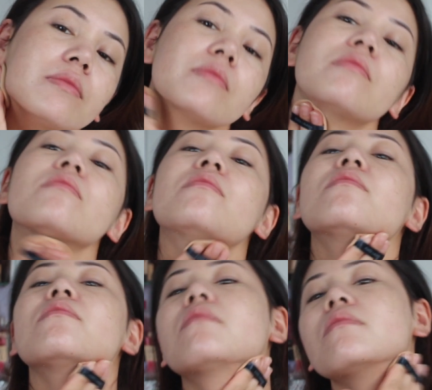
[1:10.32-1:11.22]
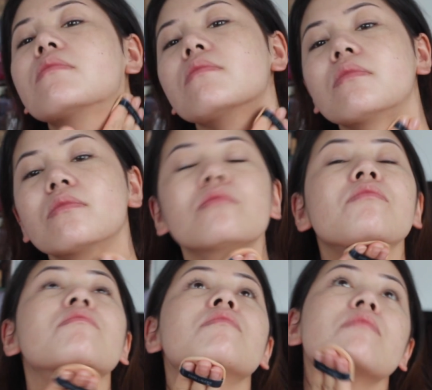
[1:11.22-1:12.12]
don't have to worry about this. This
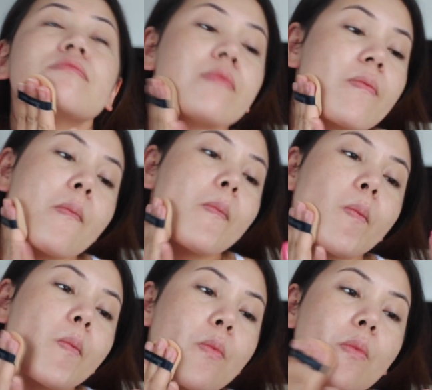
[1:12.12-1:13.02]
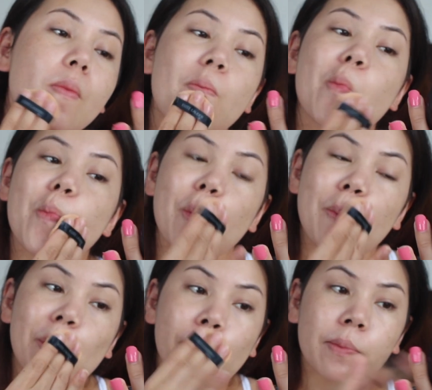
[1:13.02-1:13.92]
is totally normal. So stay
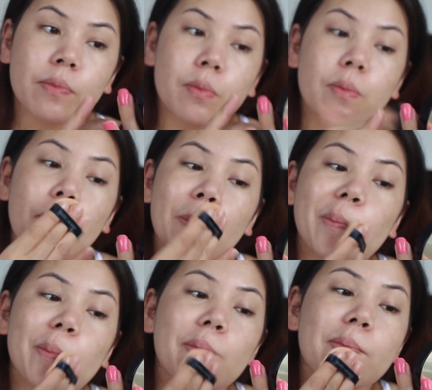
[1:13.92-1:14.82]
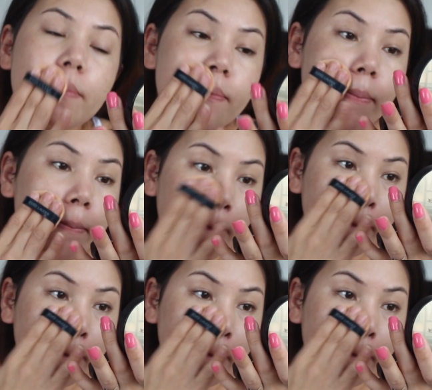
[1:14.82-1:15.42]
beautiful inside and outside.